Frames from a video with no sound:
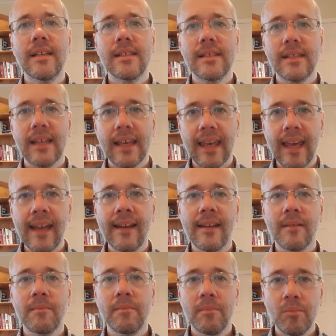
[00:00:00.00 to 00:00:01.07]
to the
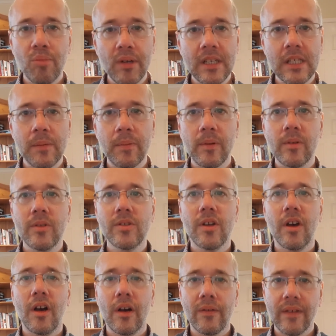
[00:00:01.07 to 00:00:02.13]
kingdom principles
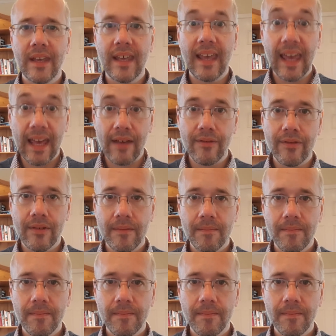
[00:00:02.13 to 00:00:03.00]
of give.